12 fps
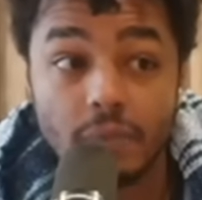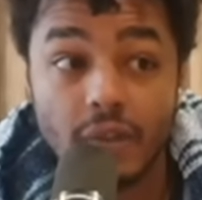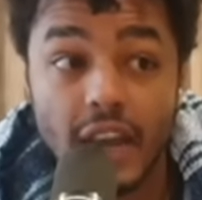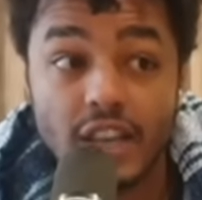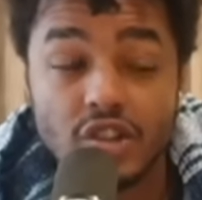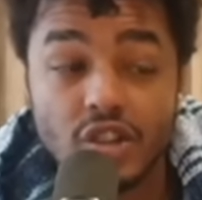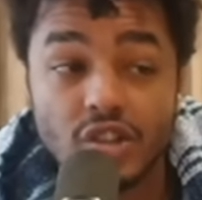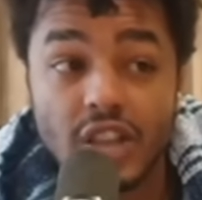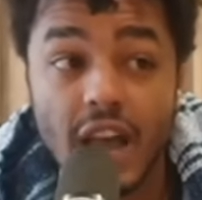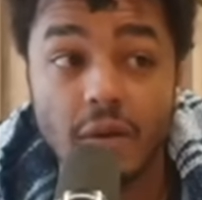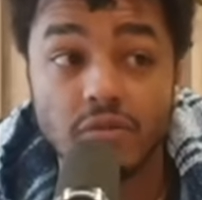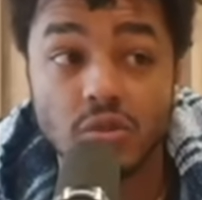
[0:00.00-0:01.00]
It's just
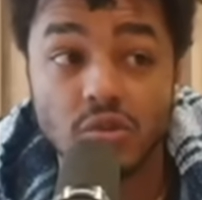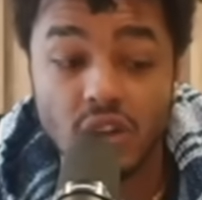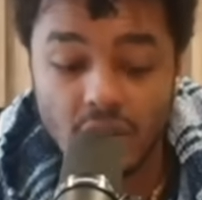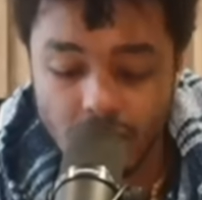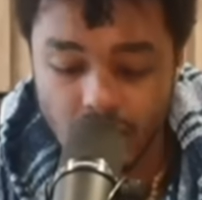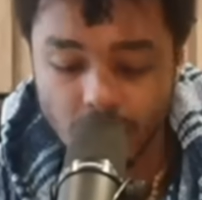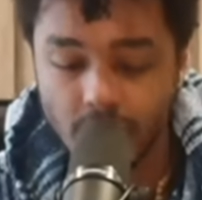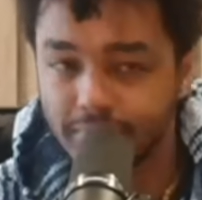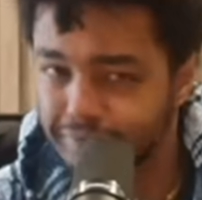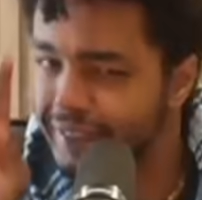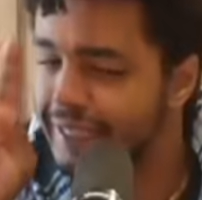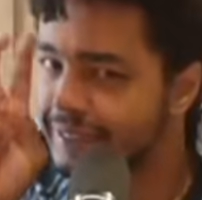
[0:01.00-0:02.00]
that for some people,
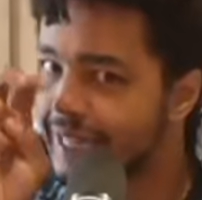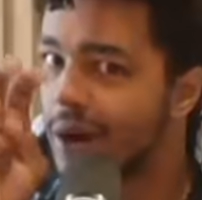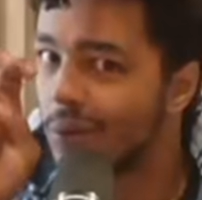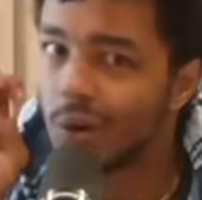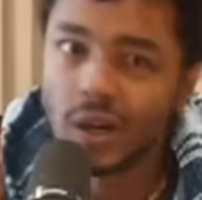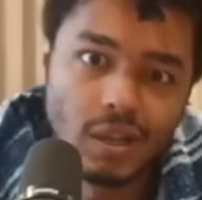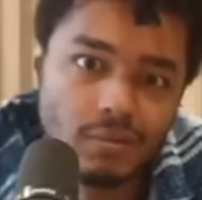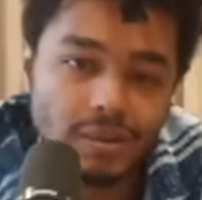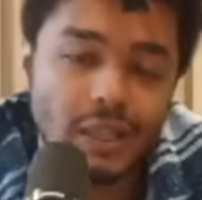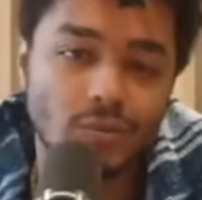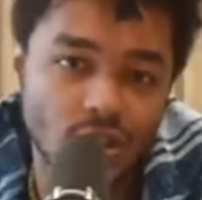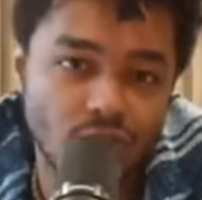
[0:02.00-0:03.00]
it's not working.
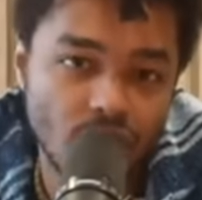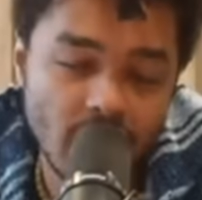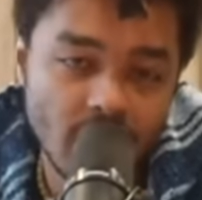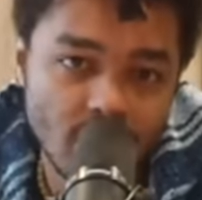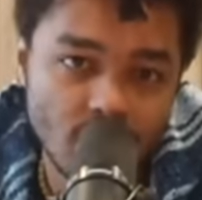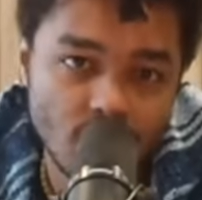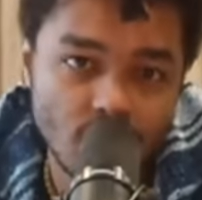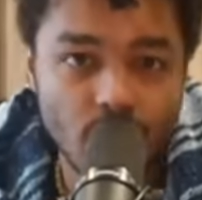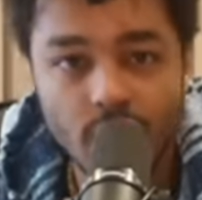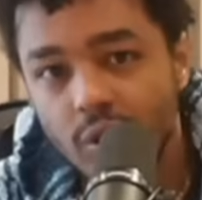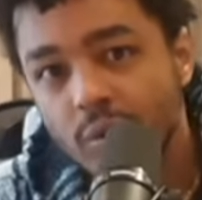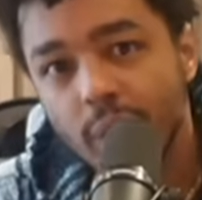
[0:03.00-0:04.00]
But what's really this is
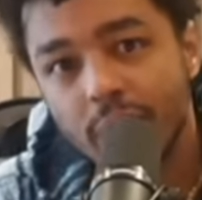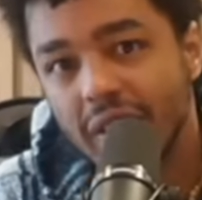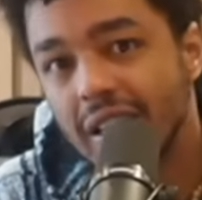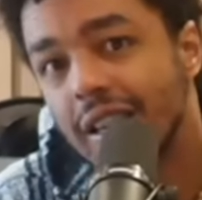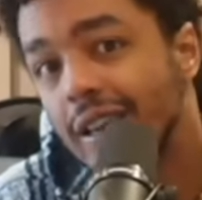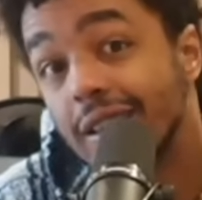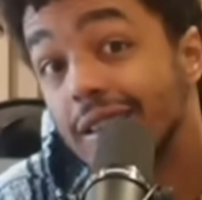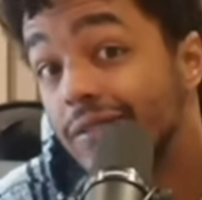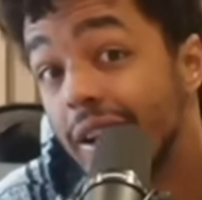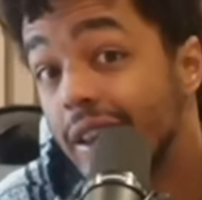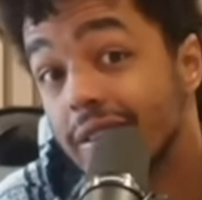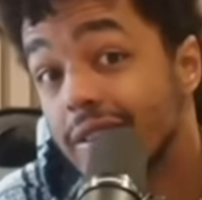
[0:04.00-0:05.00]
showing you is that he
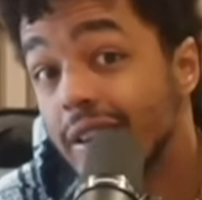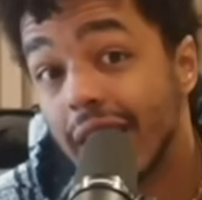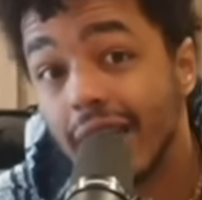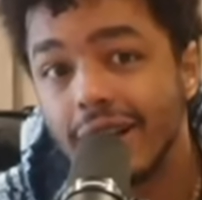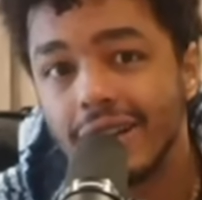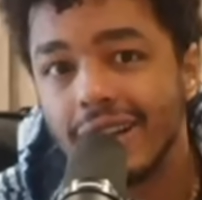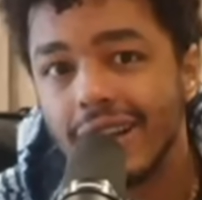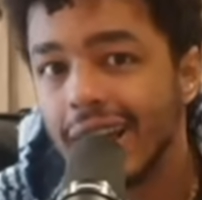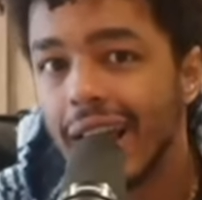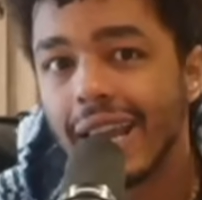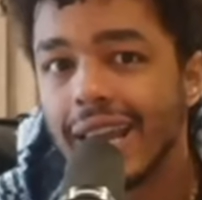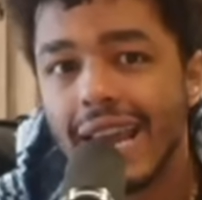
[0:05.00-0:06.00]
really doesn't care.
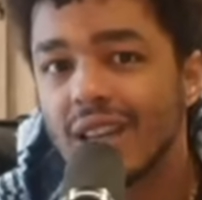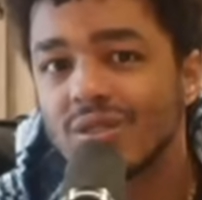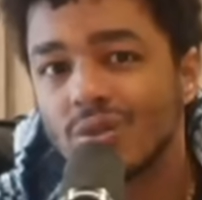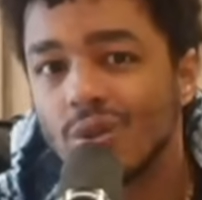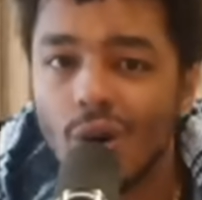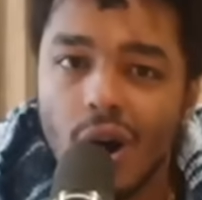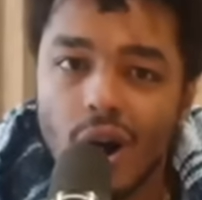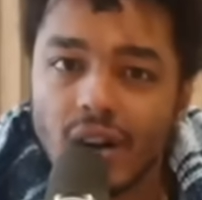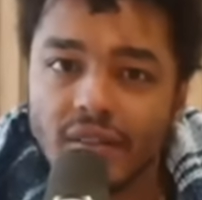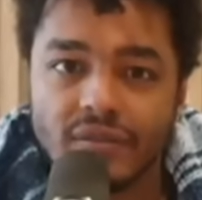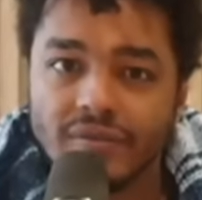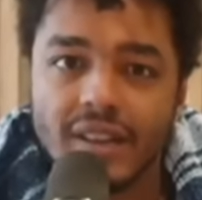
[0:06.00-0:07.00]
And he has no
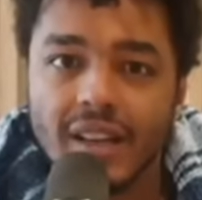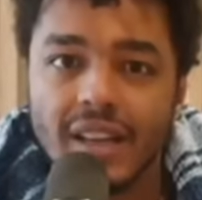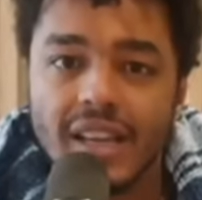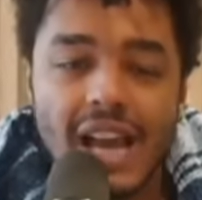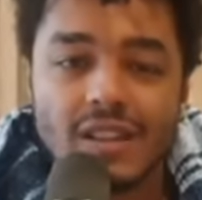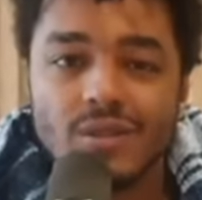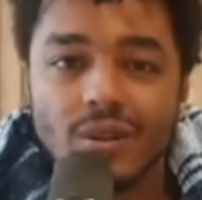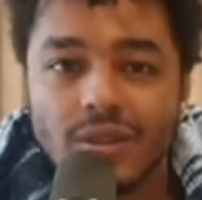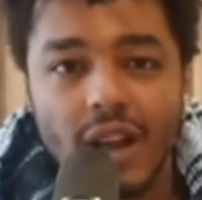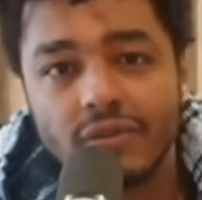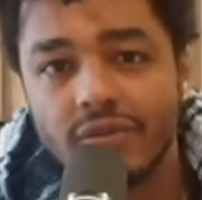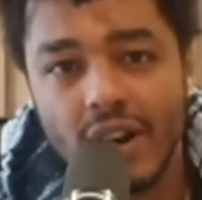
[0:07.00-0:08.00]
heart. He has no
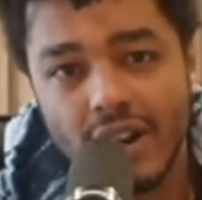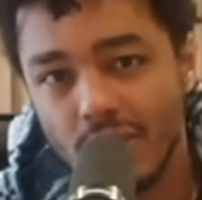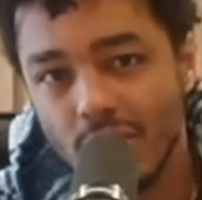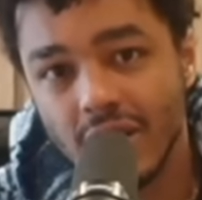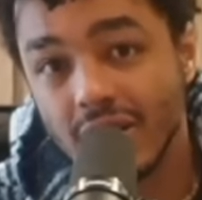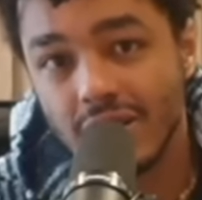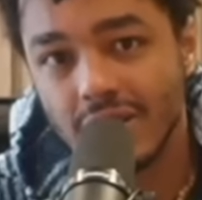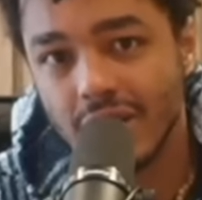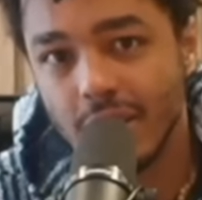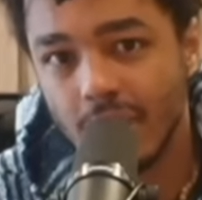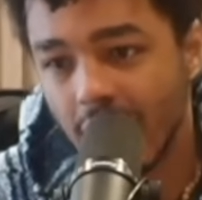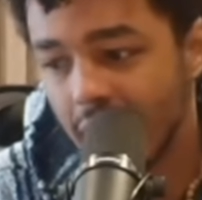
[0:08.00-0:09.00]
love for anyone. It doesn't
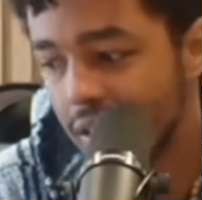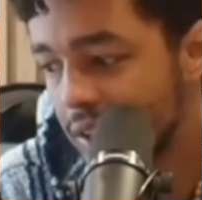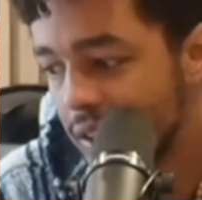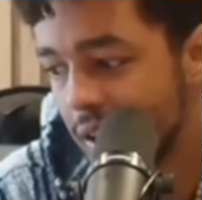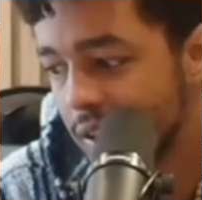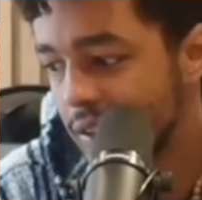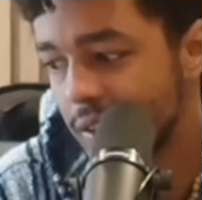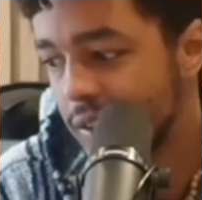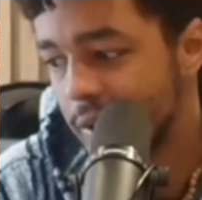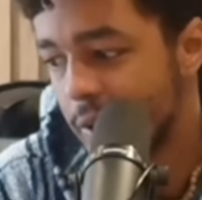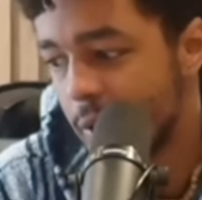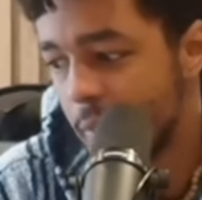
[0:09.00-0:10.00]
seem like it. Like,
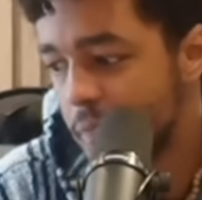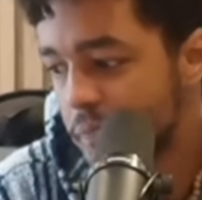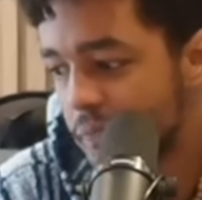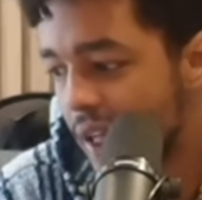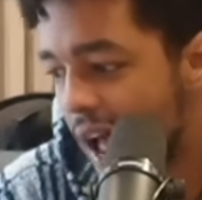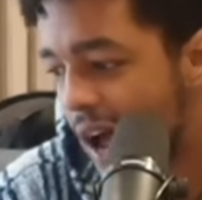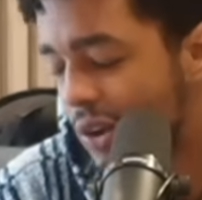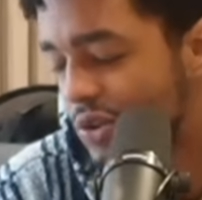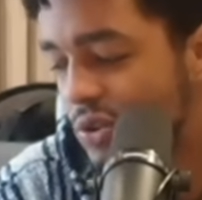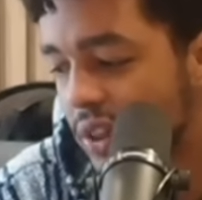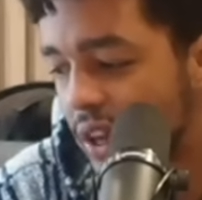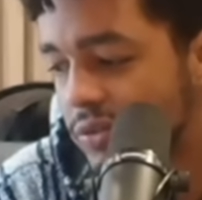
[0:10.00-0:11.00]
how could
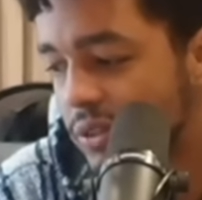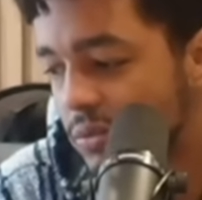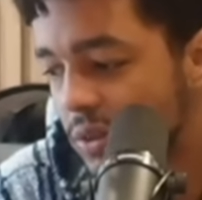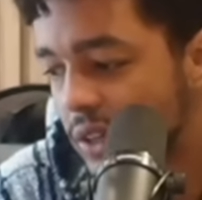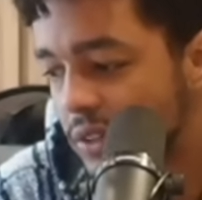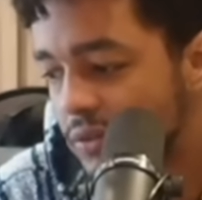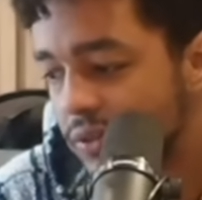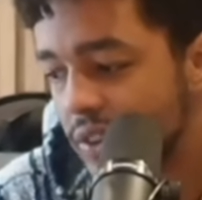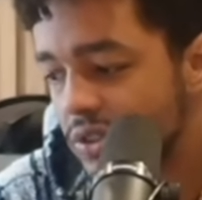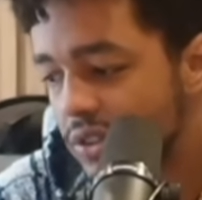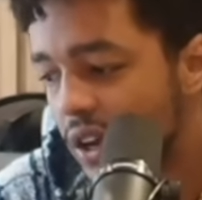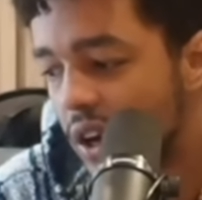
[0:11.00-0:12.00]
you love someone for
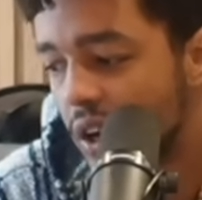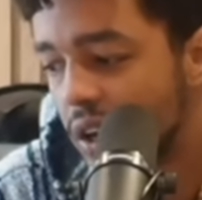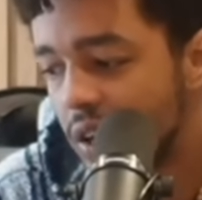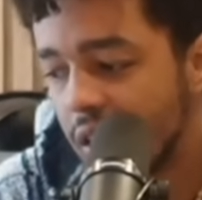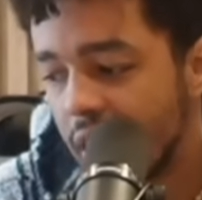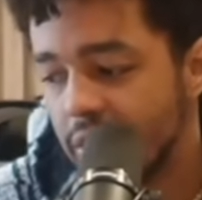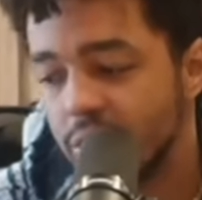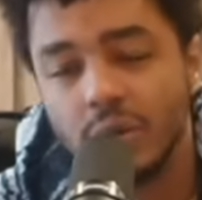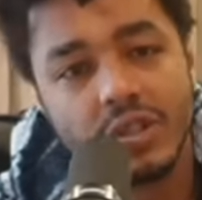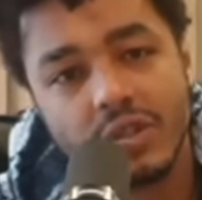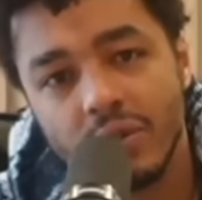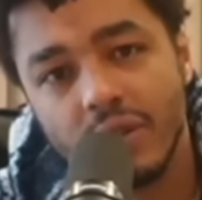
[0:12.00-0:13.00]
this long and do
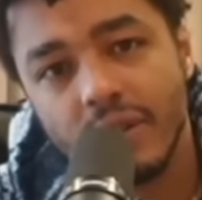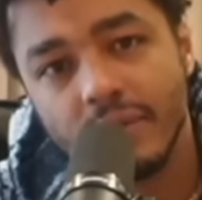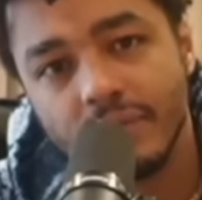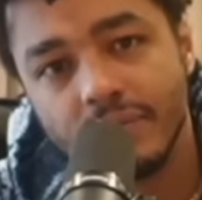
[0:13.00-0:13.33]
this to them?